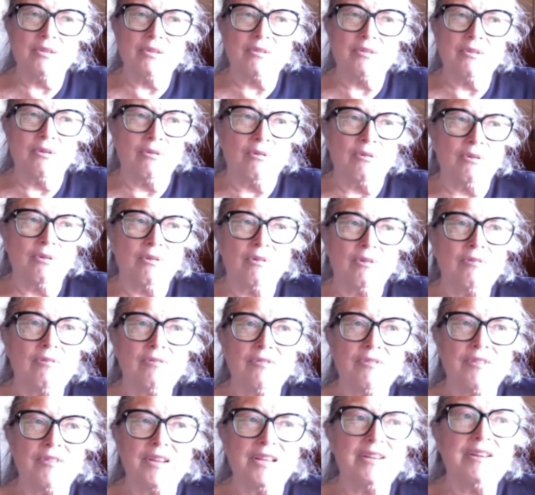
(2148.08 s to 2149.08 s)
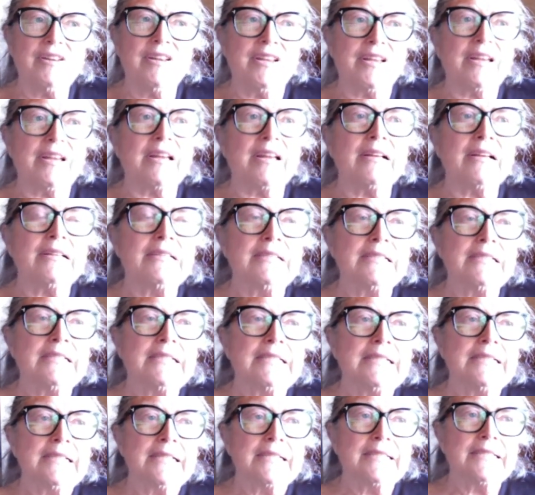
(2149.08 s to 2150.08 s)
all over India
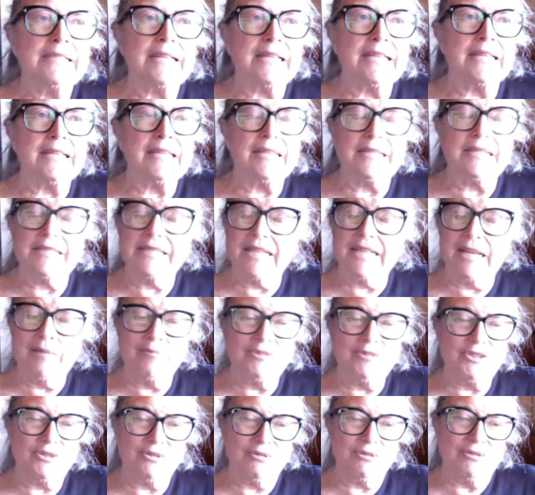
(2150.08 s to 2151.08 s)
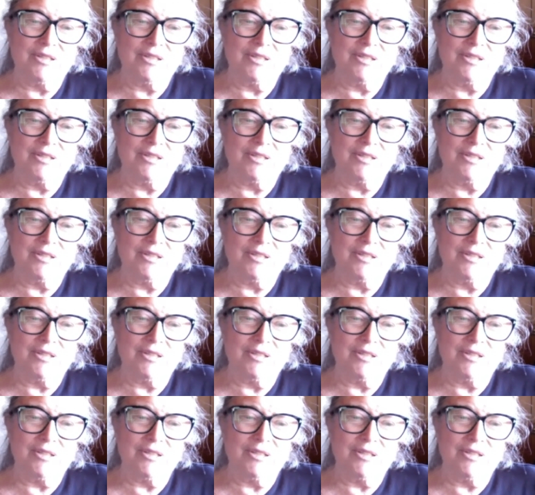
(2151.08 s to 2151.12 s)
telling the same story